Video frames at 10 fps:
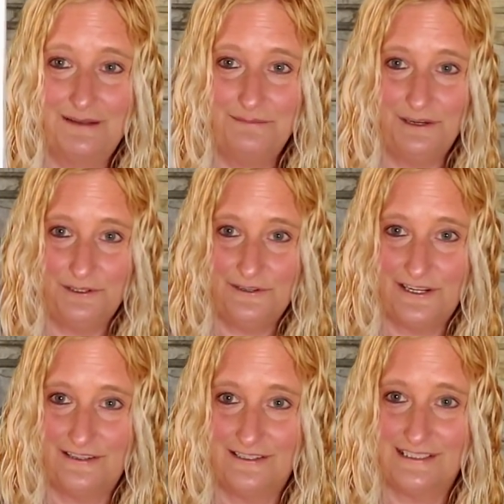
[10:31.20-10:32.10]
There it
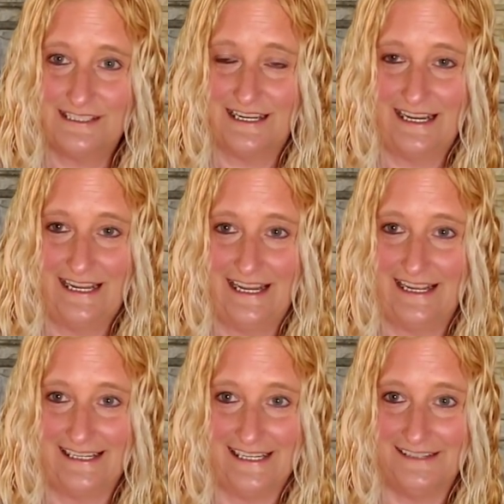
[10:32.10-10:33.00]
is. I
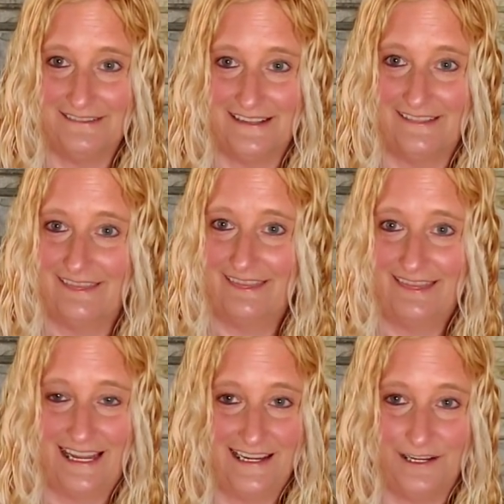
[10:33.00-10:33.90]
can't even
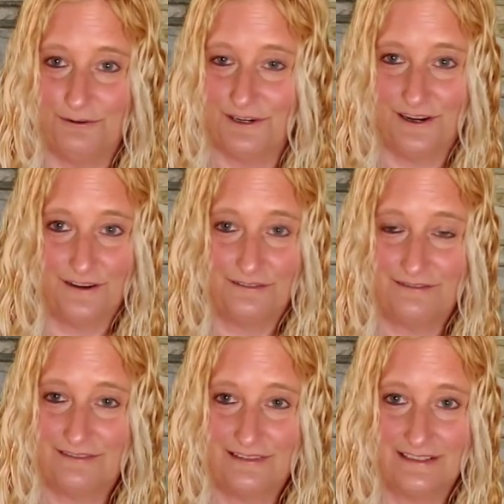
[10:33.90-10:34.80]
thank you
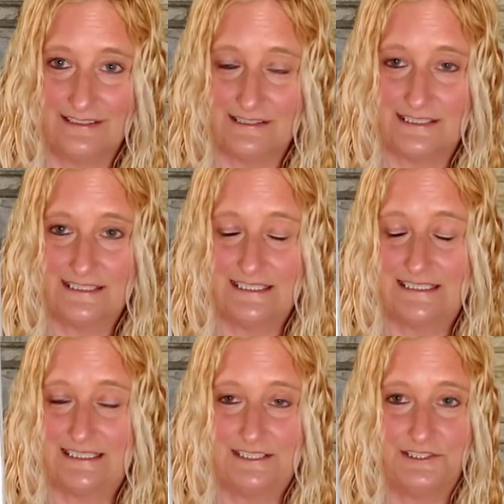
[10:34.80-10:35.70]
enough. The
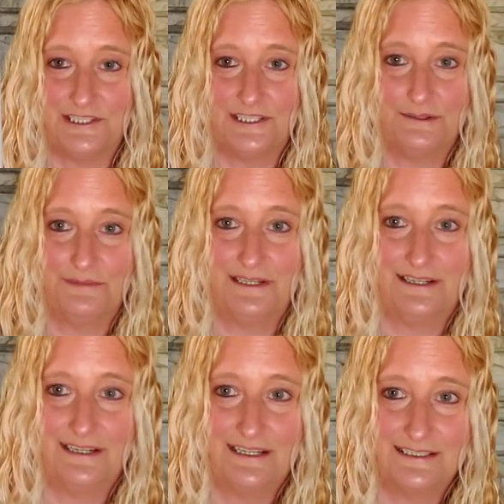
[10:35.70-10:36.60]
stitching
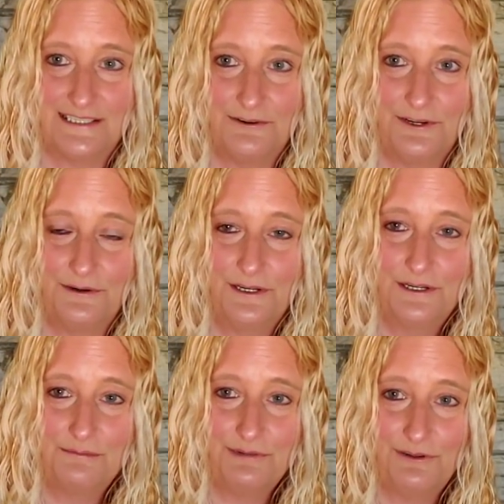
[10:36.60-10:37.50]
community is so good.
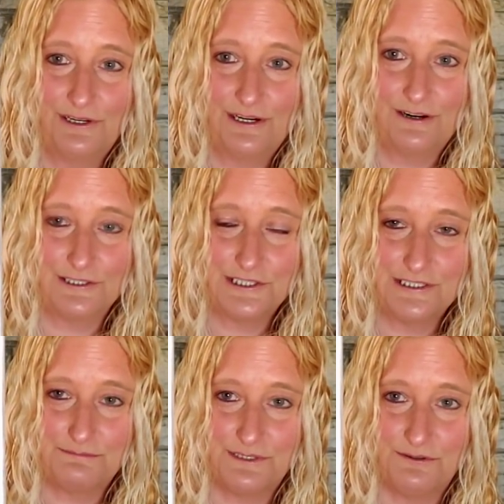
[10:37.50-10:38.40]
But look at her.
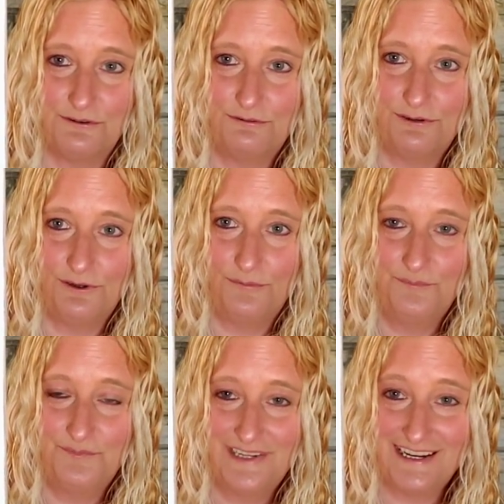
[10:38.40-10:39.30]
She's beautiful.
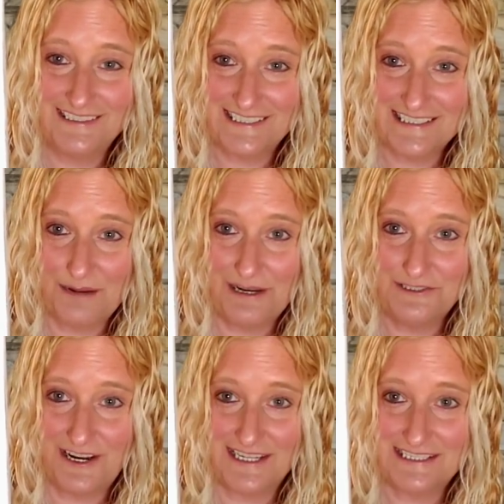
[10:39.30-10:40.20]
And she's on my
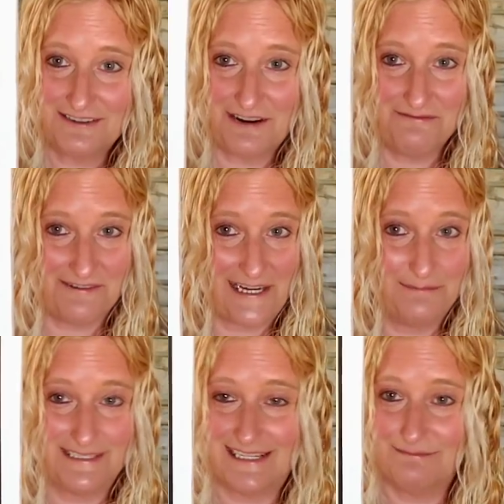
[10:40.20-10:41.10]
dresser. I
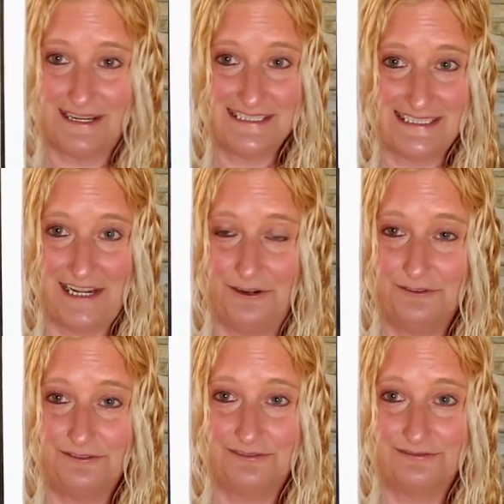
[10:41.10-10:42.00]
framed it myself.
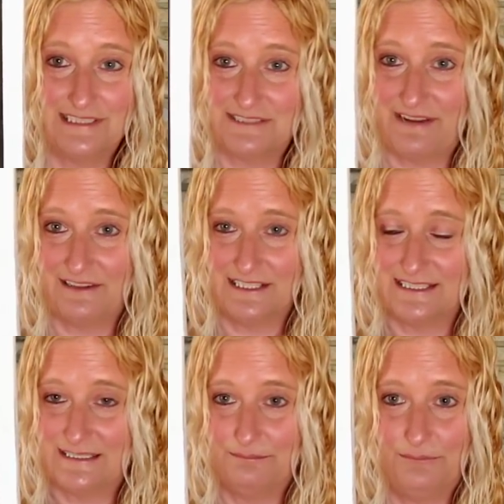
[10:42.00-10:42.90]
Just found a
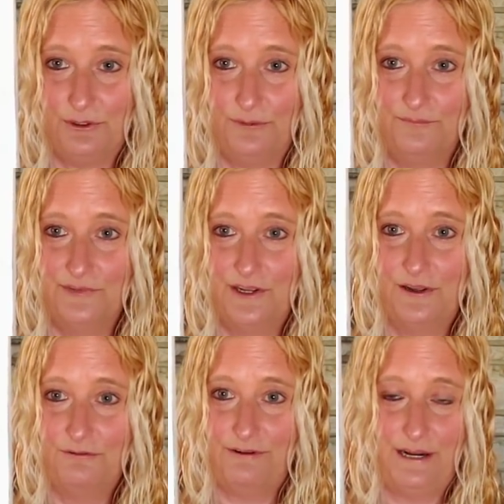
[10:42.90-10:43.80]
simple
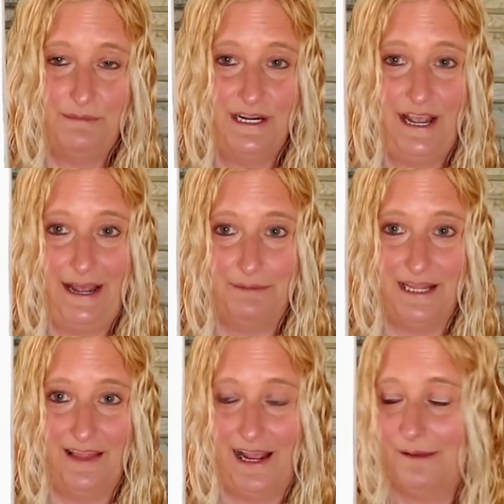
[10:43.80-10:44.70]
frame in
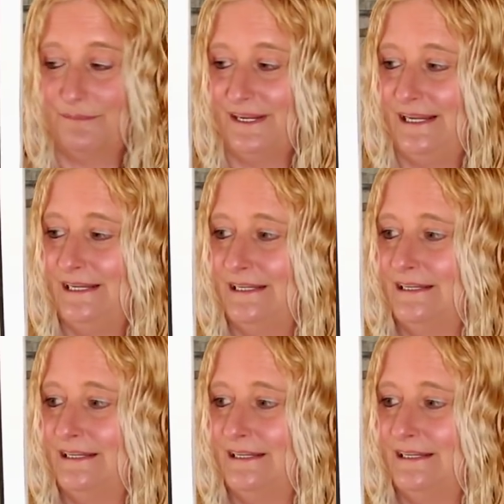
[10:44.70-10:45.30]
Hobby Lobby.